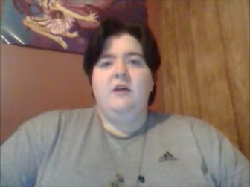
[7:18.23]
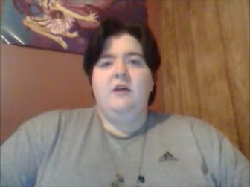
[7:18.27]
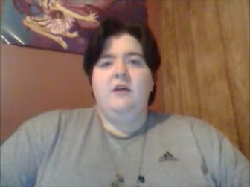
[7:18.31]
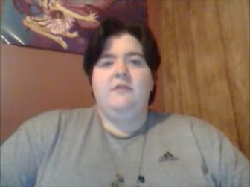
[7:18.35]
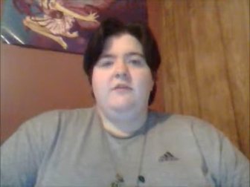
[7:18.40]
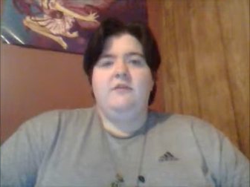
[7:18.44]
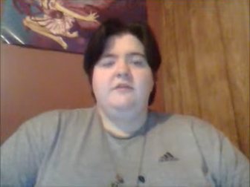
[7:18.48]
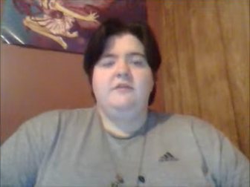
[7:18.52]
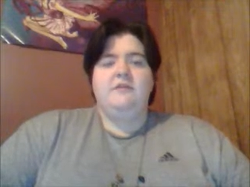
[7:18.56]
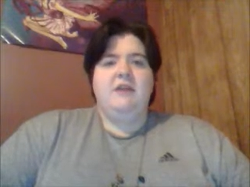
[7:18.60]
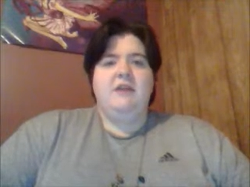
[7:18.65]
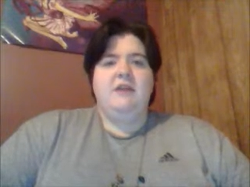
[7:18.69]

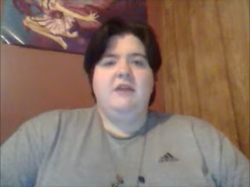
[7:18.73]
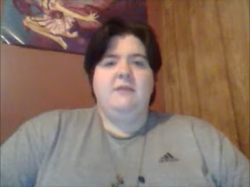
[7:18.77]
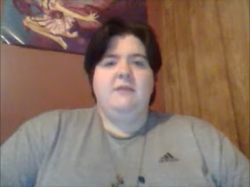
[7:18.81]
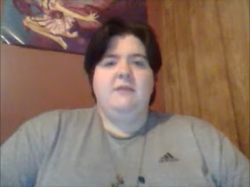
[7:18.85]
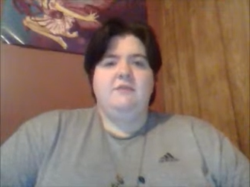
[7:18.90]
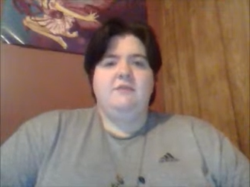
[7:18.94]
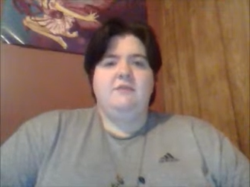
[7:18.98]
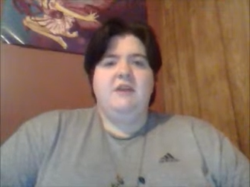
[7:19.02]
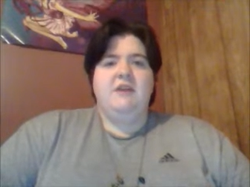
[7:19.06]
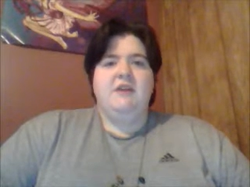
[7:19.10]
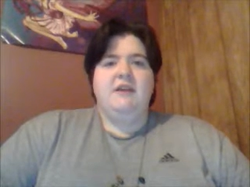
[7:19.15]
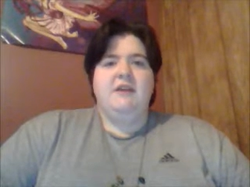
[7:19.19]
Those
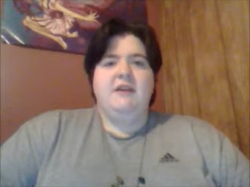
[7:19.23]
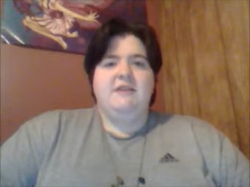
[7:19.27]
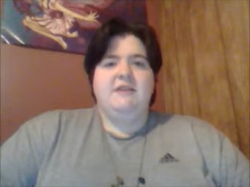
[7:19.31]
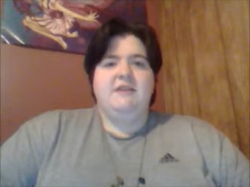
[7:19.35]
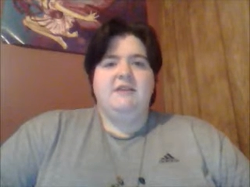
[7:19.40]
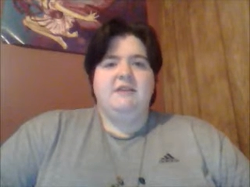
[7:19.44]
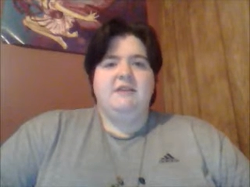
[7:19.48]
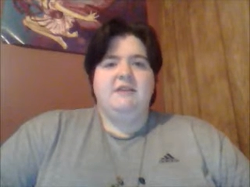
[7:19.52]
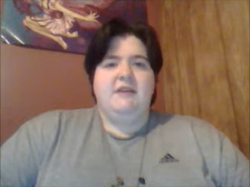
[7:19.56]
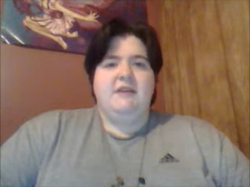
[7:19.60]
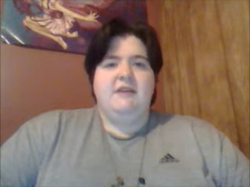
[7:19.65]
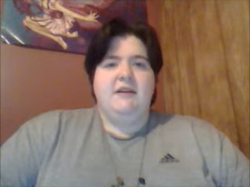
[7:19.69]
animals could get
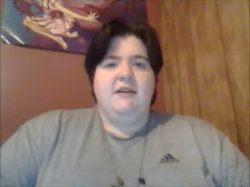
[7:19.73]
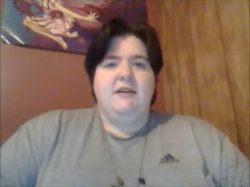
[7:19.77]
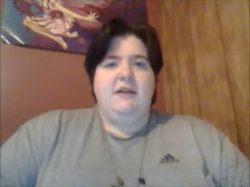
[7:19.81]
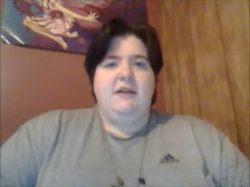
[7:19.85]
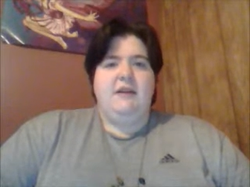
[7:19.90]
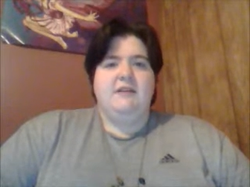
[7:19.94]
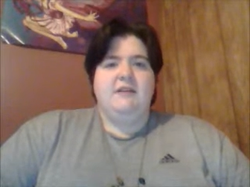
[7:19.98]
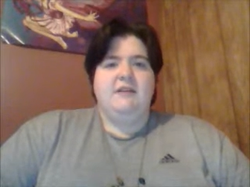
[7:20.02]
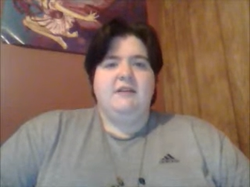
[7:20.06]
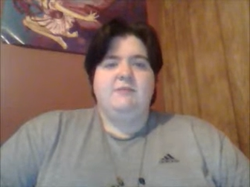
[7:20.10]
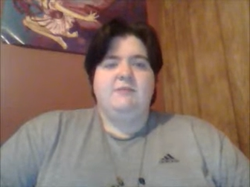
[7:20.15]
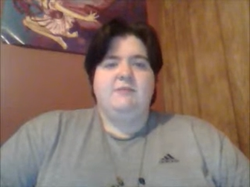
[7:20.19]
sick
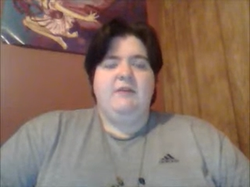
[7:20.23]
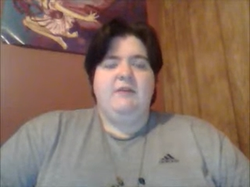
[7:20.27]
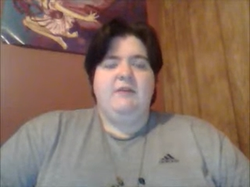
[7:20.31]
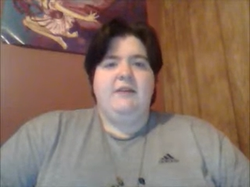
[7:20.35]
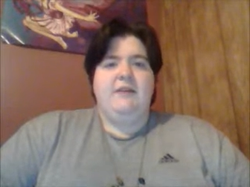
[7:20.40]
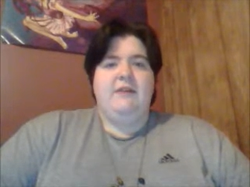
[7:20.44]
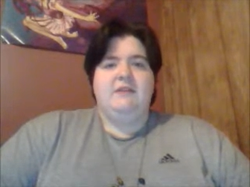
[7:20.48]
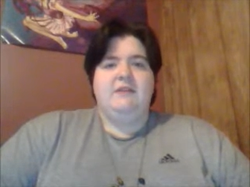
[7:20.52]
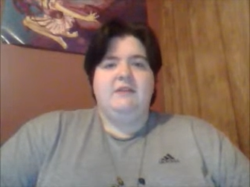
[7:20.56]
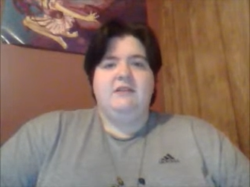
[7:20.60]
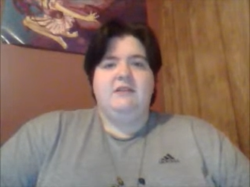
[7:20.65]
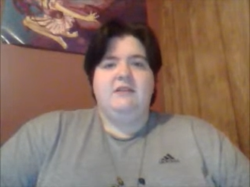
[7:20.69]
and spread
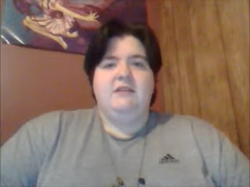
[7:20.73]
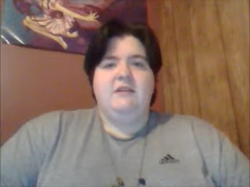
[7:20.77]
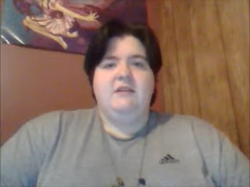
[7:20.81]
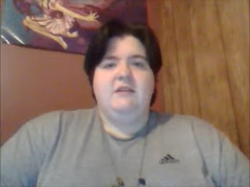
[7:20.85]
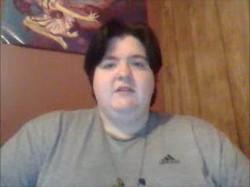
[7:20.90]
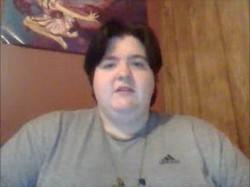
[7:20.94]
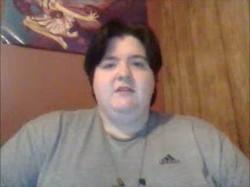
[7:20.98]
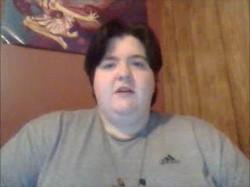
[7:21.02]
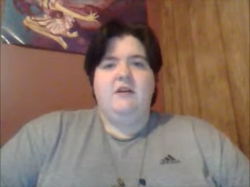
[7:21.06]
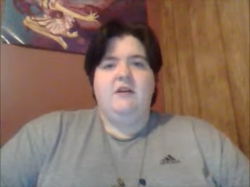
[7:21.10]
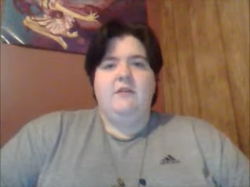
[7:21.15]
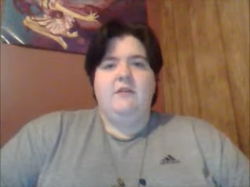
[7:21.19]
that sickness
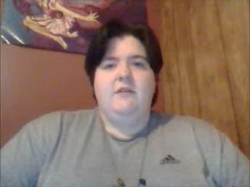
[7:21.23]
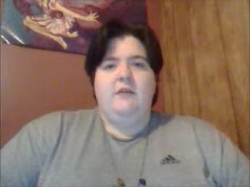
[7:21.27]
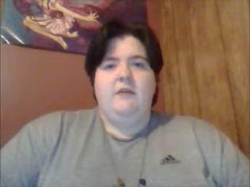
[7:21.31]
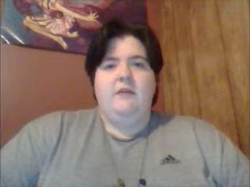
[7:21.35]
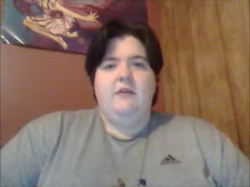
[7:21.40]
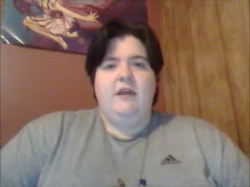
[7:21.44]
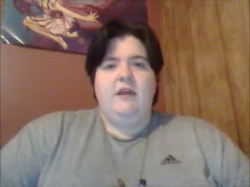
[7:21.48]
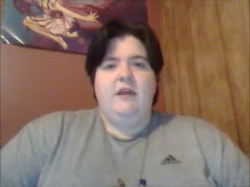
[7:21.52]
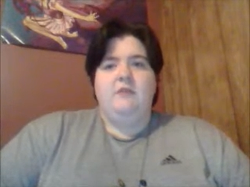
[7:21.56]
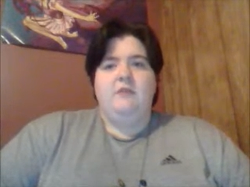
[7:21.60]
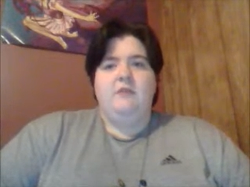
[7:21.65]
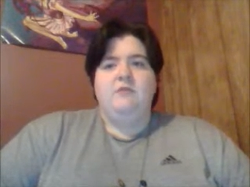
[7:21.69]
to other
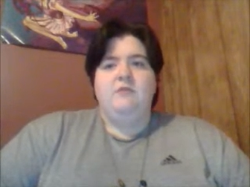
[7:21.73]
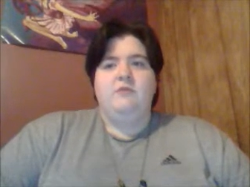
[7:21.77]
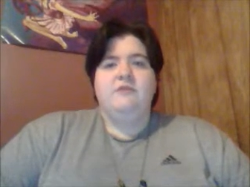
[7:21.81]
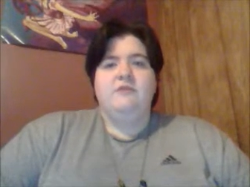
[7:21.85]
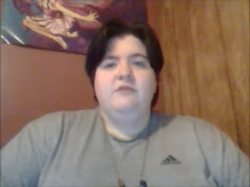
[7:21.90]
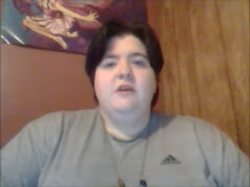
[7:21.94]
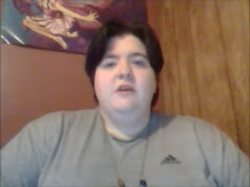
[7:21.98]
animals.